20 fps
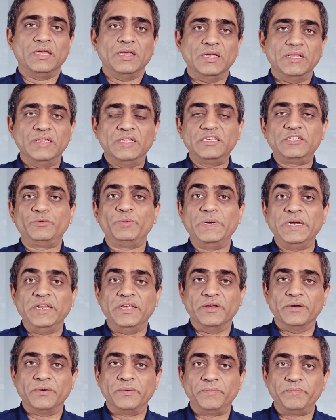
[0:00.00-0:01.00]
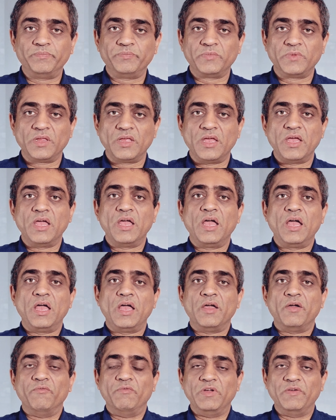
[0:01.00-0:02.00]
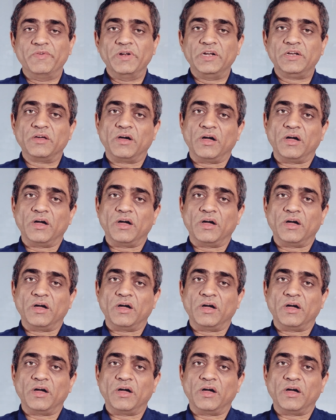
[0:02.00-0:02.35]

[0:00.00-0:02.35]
In this video, we will